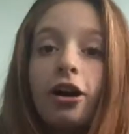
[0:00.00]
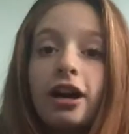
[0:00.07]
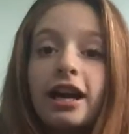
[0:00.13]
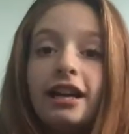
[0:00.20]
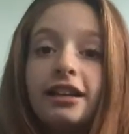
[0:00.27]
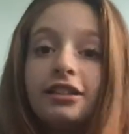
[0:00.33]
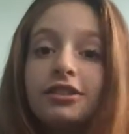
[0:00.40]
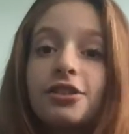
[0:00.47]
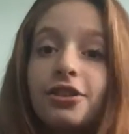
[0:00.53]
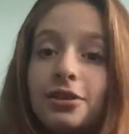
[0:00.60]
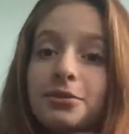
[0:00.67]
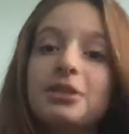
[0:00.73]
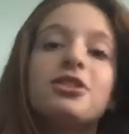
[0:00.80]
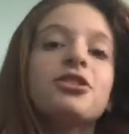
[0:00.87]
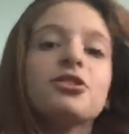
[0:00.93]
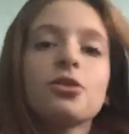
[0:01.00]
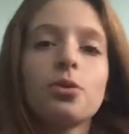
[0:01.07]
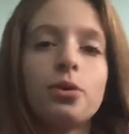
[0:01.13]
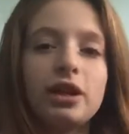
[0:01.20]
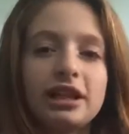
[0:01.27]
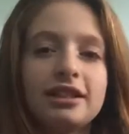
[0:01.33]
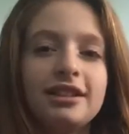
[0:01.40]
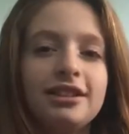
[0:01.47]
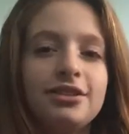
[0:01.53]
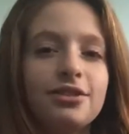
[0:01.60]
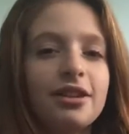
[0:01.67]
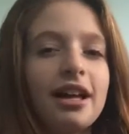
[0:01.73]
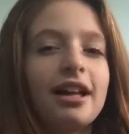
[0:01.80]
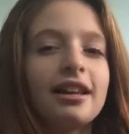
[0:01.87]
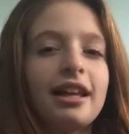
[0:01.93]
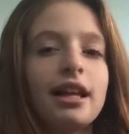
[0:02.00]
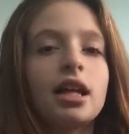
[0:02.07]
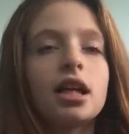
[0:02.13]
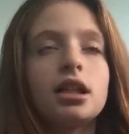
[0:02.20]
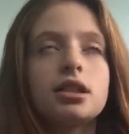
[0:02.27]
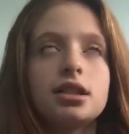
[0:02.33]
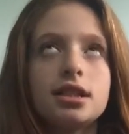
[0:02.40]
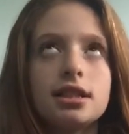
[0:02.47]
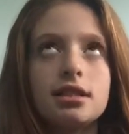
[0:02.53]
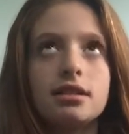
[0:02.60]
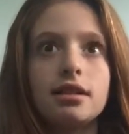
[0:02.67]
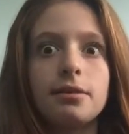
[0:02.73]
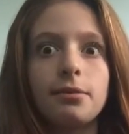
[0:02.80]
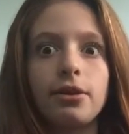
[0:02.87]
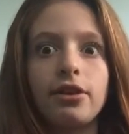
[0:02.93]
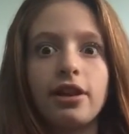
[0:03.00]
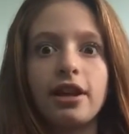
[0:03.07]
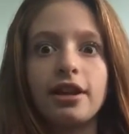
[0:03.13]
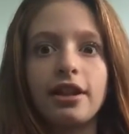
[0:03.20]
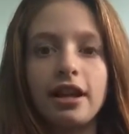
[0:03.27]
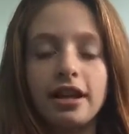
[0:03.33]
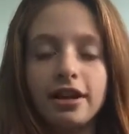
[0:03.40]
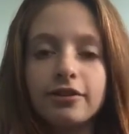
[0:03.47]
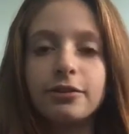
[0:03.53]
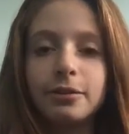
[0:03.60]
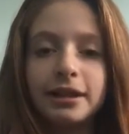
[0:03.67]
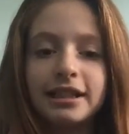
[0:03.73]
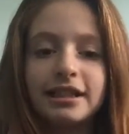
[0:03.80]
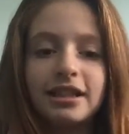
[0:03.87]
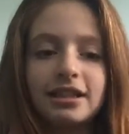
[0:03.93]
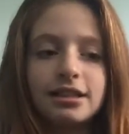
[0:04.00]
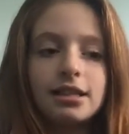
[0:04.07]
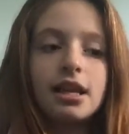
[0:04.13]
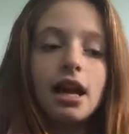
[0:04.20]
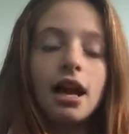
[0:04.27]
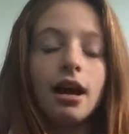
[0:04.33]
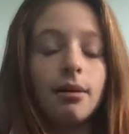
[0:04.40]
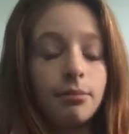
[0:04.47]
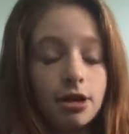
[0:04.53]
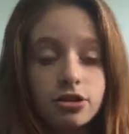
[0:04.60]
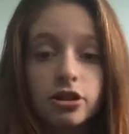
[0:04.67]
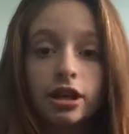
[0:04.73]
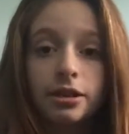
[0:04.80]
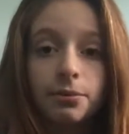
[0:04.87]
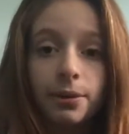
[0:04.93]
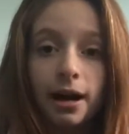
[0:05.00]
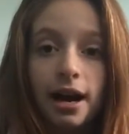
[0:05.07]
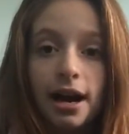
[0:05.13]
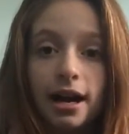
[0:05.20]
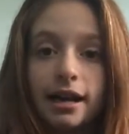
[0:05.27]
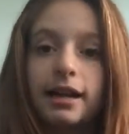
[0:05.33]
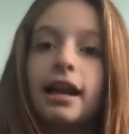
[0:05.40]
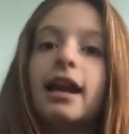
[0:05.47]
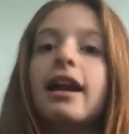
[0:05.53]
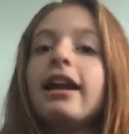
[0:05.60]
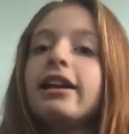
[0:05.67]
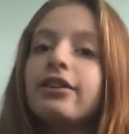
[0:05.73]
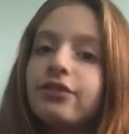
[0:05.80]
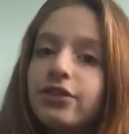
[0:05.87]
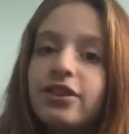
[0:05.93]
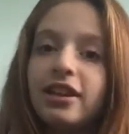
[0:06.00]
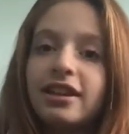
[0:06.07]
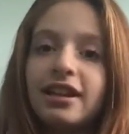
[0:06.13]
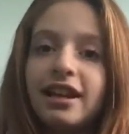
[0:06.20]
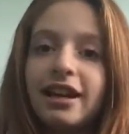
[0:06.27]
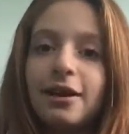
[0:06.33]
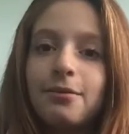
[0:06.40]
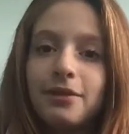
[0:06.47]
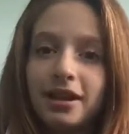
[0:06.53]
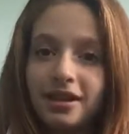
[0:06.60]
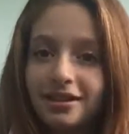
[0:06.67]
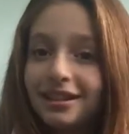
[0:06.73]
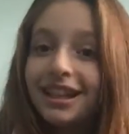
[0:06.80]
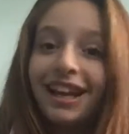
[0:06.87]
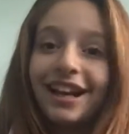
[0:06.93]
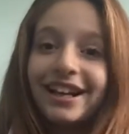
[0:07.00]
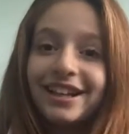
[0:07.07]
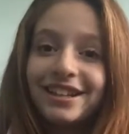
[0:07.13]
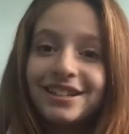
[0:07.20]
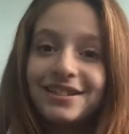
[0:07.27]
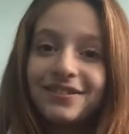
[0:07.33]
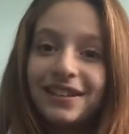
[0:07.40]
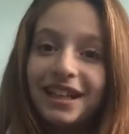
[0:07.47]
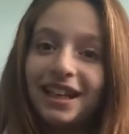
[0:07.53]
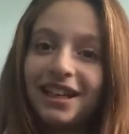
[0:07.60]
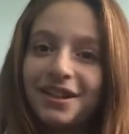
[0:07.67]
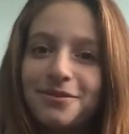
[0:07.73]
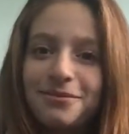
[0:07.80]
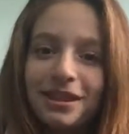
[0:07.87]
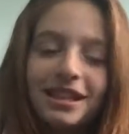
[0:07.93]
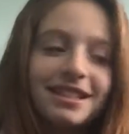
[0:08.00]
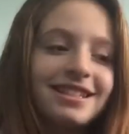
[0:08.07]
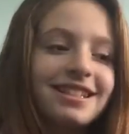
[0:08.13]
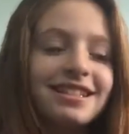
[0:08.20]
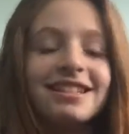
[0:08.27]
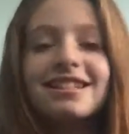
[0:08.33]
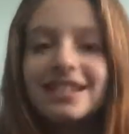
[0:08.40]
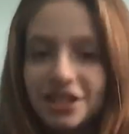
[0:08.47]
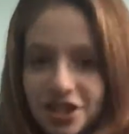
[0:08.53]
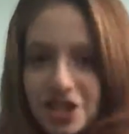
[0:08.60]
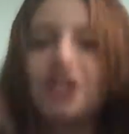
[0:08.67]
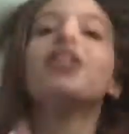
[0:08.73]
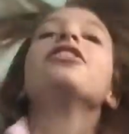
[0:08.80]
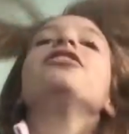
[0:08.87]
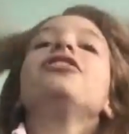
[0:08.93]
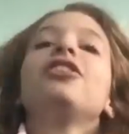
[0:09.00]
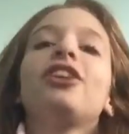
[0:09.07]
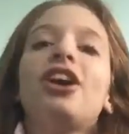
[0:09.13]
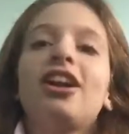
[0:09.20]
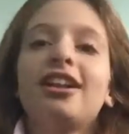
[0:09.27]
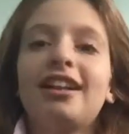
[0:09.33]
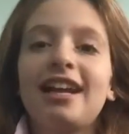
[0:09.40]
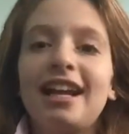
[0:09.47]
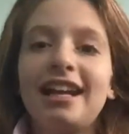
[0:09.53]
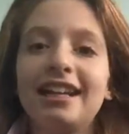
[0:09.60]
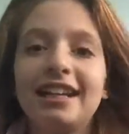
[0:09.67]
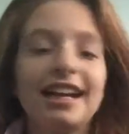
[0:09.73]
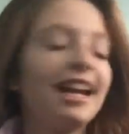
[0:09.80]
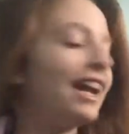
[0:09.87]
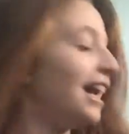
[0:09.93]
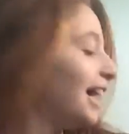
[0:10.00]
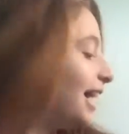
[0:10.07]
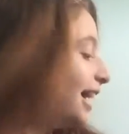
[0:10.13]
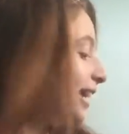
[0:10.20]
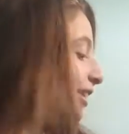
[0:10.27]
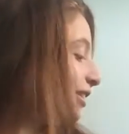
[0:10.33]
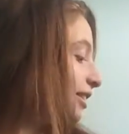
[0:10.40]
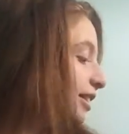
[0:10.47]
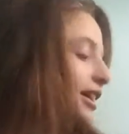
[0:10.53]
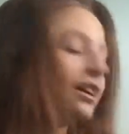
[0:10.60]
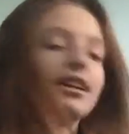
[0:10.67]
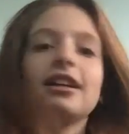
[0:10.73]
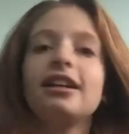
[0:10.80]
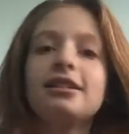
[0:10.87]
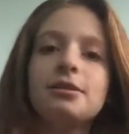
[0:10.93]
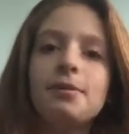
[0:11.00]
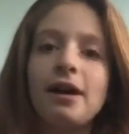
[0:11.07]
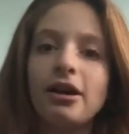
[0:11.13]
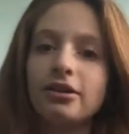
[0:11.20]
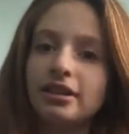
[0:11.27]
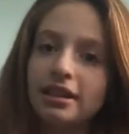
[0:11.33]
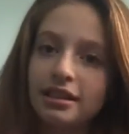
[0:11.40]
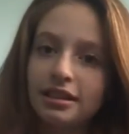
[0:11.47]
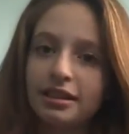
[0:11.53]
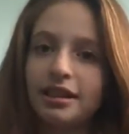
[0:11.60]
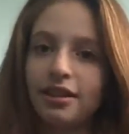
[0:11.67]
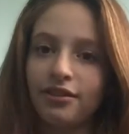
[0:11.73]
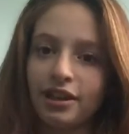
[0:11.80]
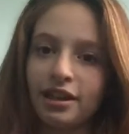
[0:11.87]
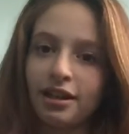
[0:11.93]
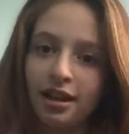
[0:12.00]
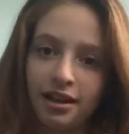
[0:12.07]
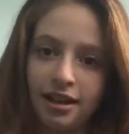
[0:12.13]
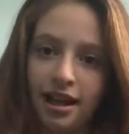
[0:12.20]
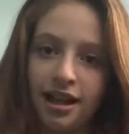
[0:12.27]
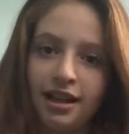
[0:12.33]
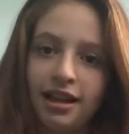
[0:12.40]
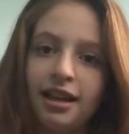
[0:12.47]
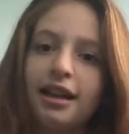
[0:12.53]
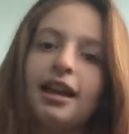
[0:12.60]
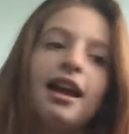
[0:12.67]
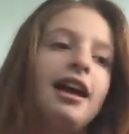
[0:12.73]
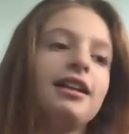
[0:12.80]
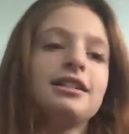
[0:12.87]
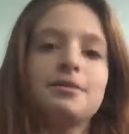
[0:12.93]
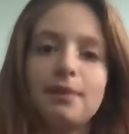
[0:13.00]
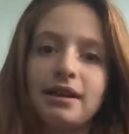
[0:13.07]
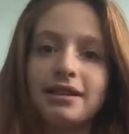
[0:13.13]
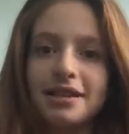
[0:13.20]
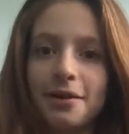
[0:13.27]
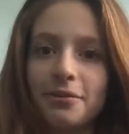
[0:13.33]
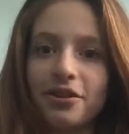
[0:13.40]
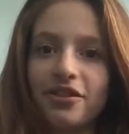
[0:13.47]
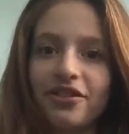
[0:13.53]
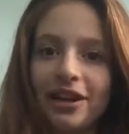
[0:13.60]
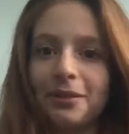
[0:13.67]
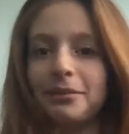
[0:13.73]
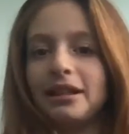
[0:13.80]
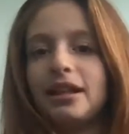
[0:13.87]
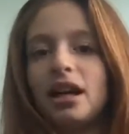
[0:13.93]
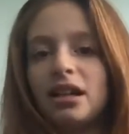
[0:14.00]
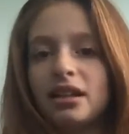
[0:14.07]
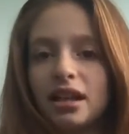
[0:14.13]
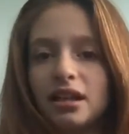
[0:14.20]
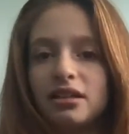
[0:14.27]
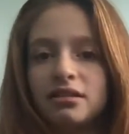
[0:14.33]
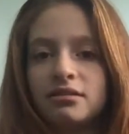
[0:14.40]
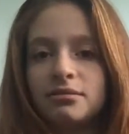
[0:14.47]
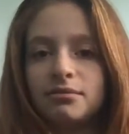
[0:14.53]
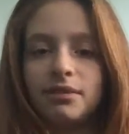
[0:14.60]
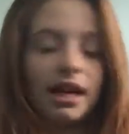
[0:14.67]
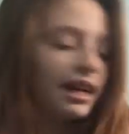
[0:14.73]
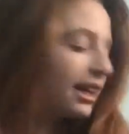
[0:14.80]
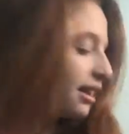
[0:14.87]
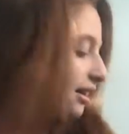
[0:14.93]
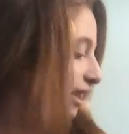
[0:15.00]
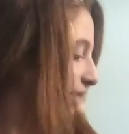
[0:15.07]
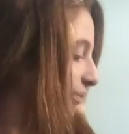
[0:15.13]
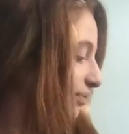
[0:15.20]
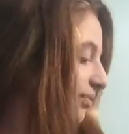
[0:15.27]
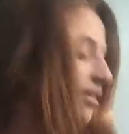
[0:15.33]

Okay, so let me just quickly do that like disclaimer thing that everybody does. I'm not trying to brag, and if you think that I am, then click out of this video because this is a cheerful holiday and it's about giving, not getting, and spending time with your family, not like bragging like